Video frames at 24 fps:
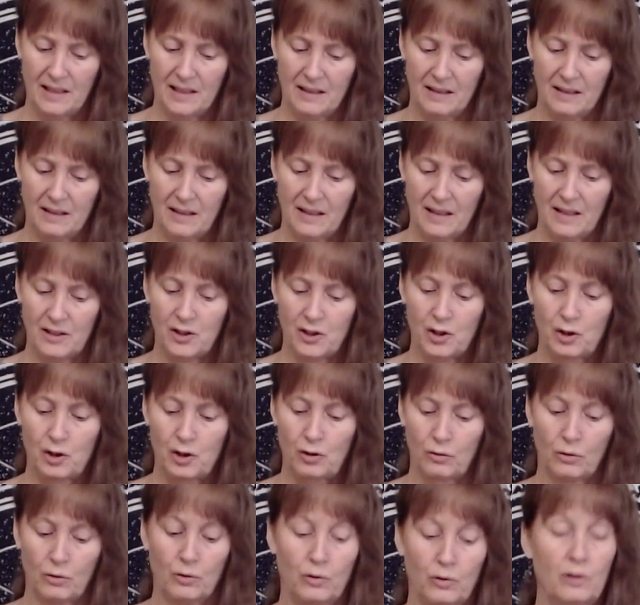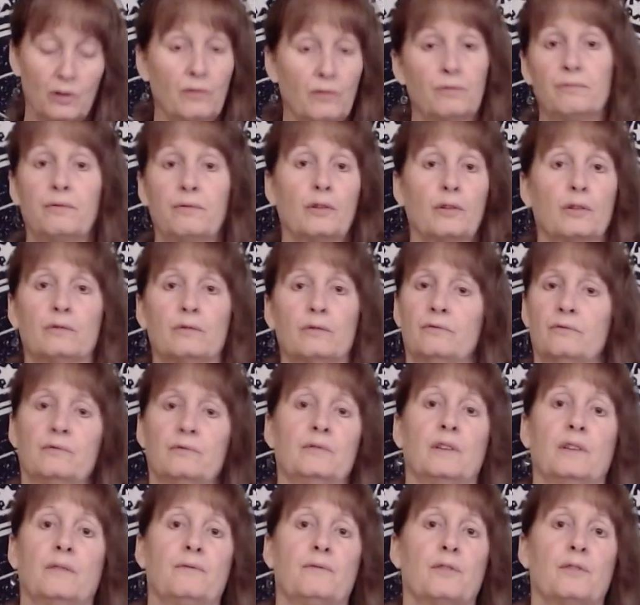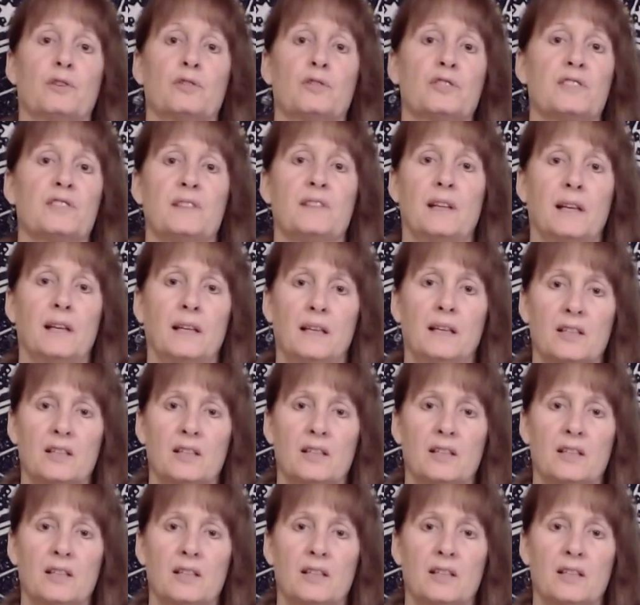it's truth for the first thing.